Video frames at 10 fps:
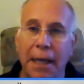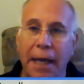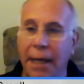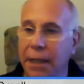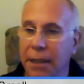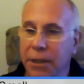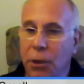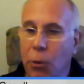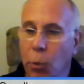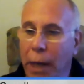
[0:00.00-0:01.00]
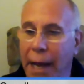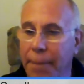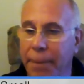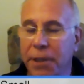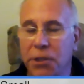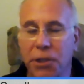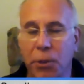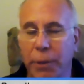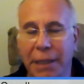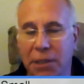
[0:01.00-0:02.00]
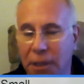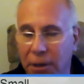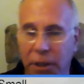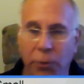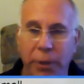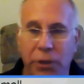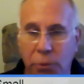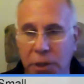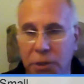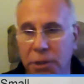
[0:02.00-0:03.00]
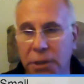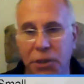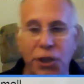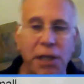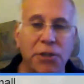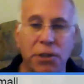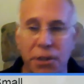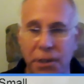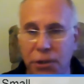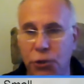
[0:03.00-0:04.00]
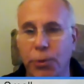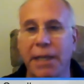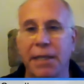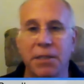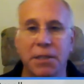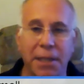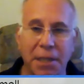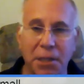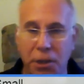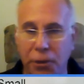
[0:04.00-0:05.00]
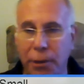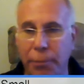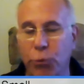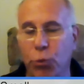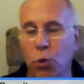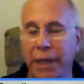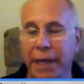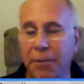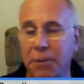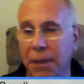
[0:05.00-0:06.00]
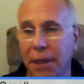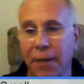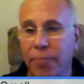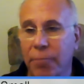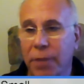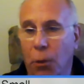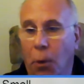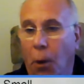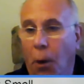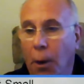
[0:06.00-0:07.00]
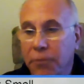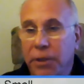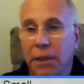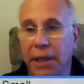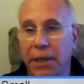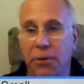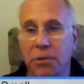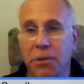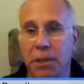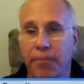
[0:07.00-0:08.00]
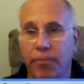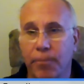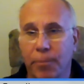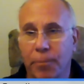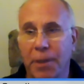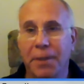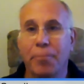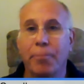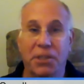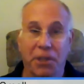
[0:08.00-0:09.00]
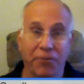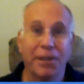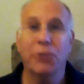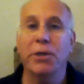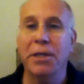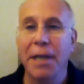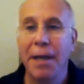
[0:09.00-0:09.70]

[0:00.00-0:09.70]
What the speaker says: And, you know, what happened is, you know, when they started going through these changes and these trainings and things that they're going to be rolling out, you know, all of the leaders, myself included,